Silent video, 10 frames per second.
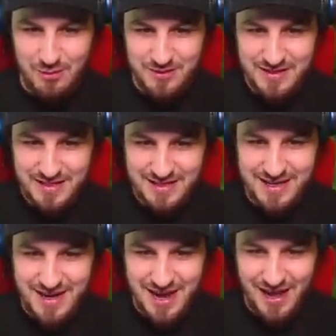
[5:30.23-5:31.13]
What you want
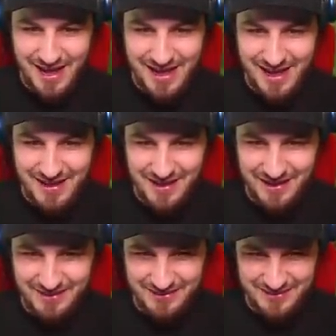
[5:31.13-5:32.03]
is you want a real
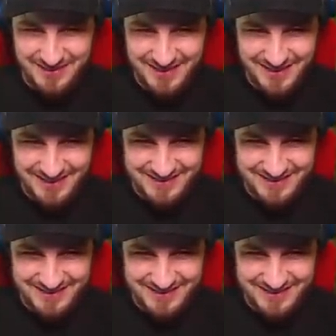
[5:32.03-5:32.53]
open track.